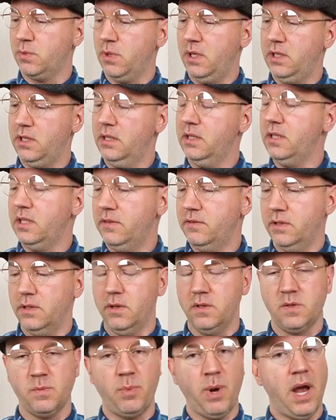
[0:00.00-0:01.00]
one, even though
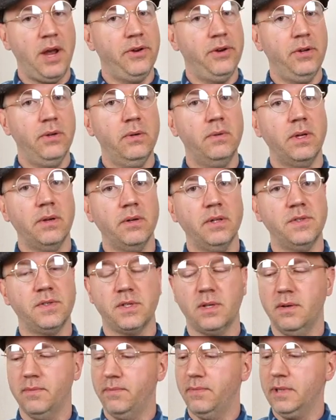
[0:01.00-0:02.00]
it's brand new, there is
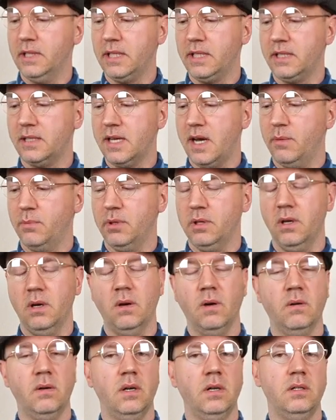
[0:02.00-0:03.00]
a link down
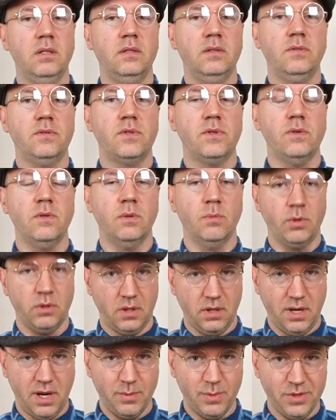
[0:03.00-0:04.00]
below to the book
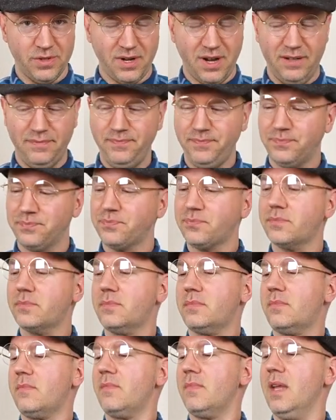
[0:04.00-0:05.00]
on Amazon
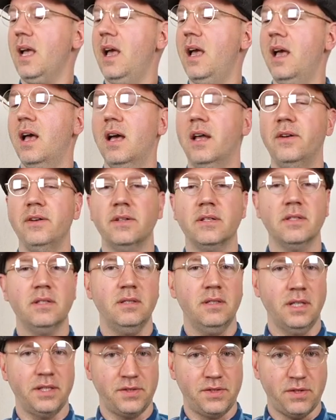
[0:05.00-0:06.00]
and
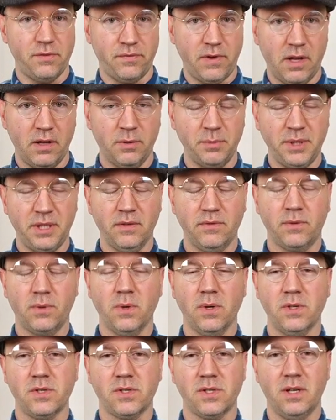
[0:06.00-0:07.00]
links to follow me, of
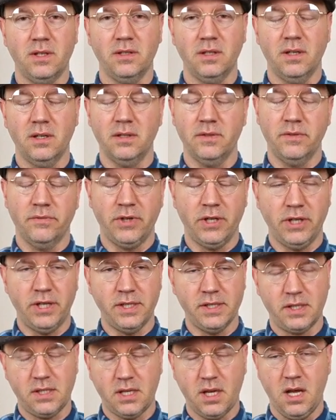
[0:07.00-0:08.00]
course, on the, the
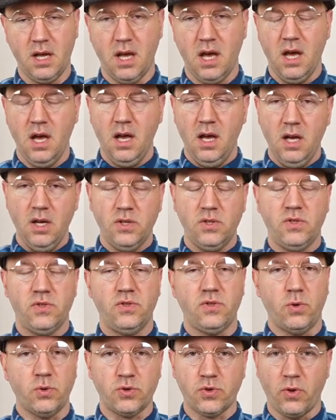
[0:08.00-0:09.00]
various
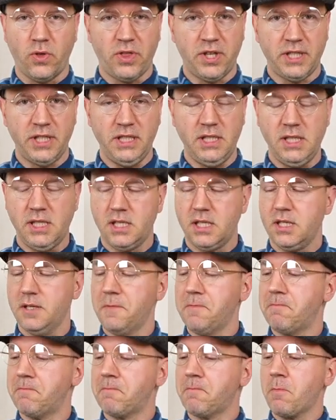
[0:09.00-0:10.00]
social thingies.
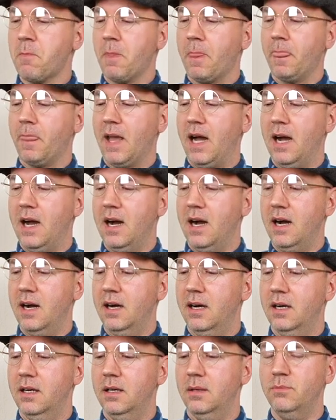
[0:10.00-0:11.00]

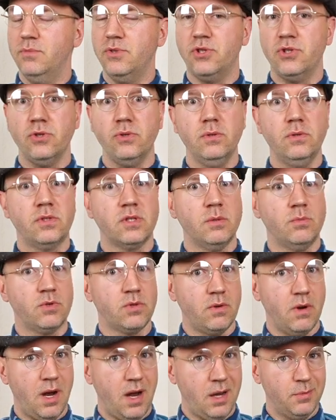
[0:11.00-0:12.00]
Um, do
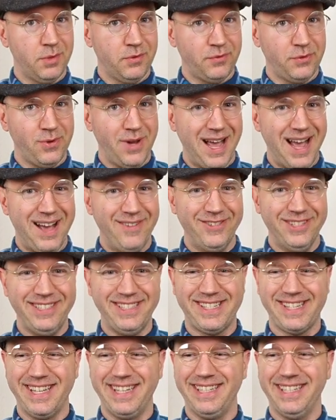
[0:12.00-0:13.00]
subscribe if you
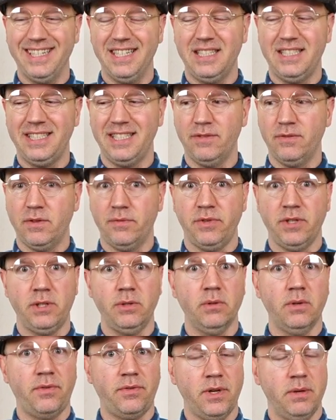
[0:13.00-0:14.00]
haven't and give the
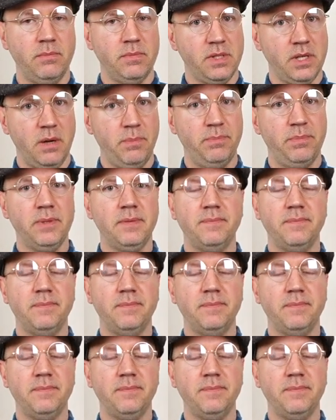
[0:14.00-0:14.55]
video a thumbs up.